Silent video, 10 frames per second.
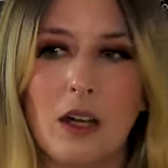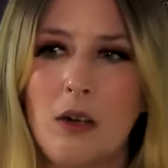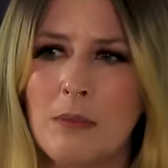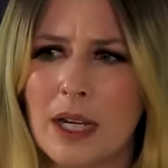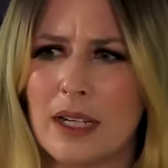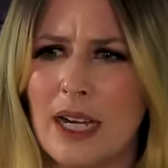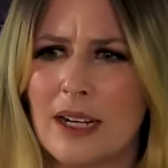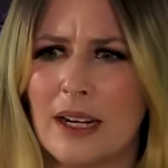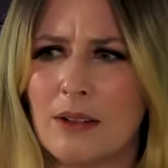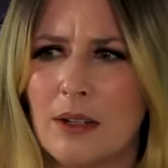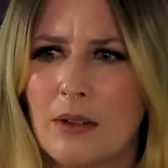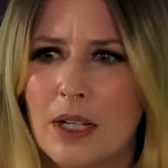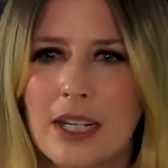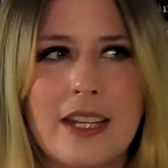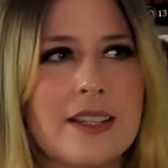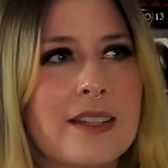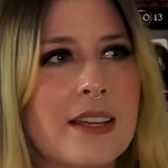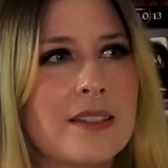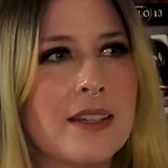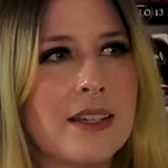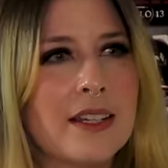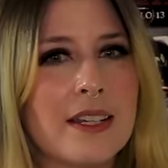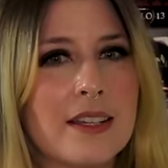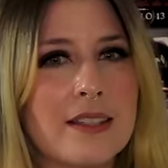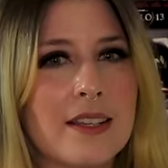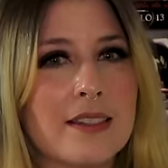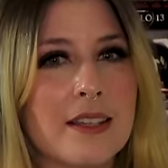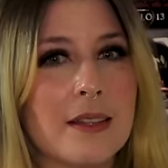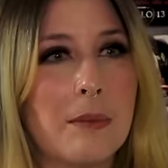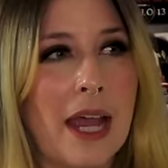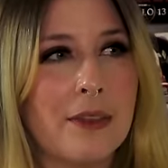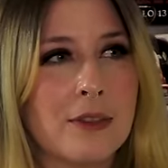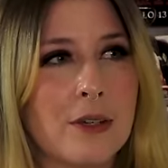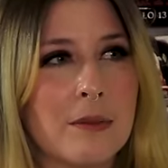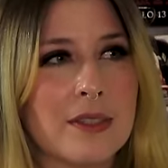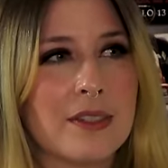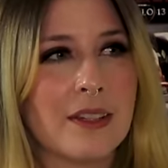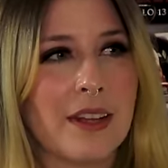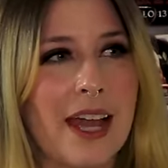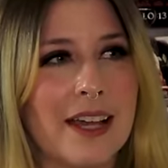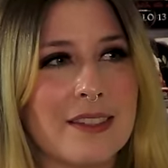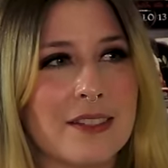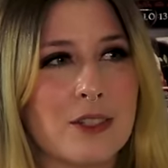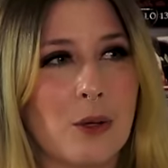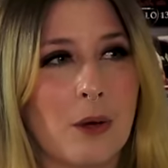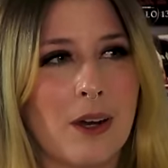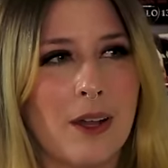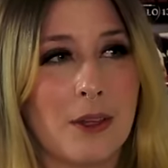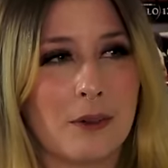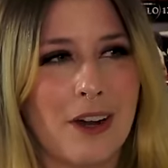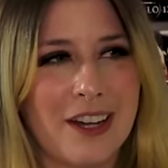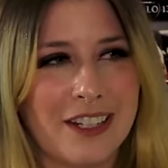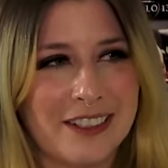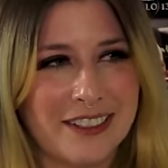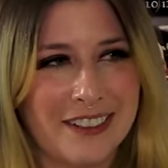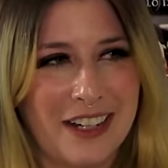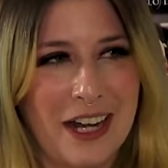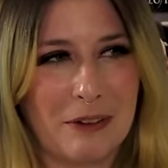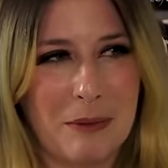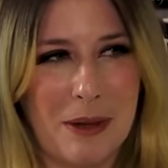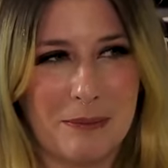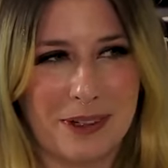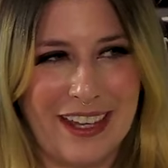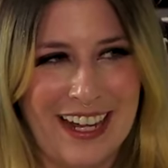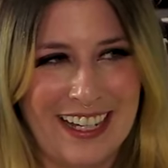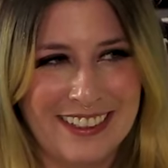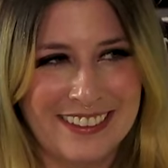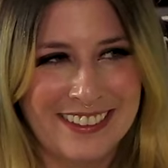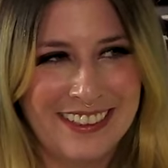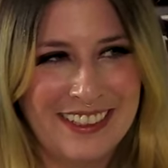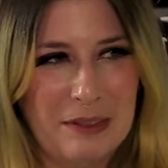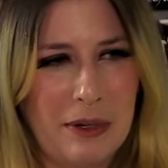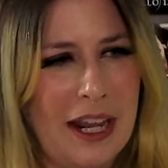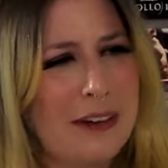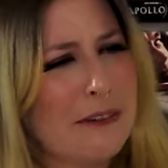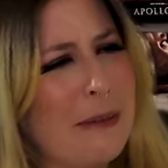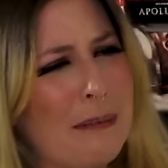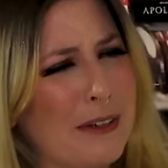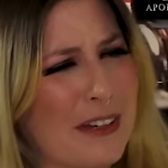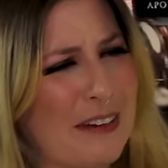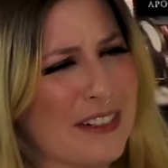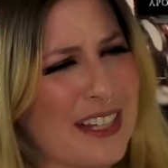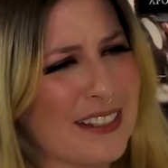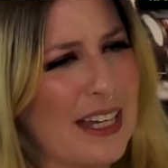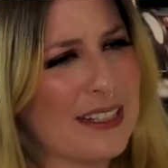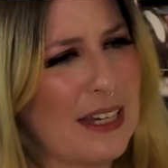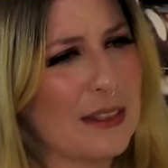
Oh, my God. I don't know. He says that the bathroom is the last door on the right. I remember that. But I don't remember if he ever says last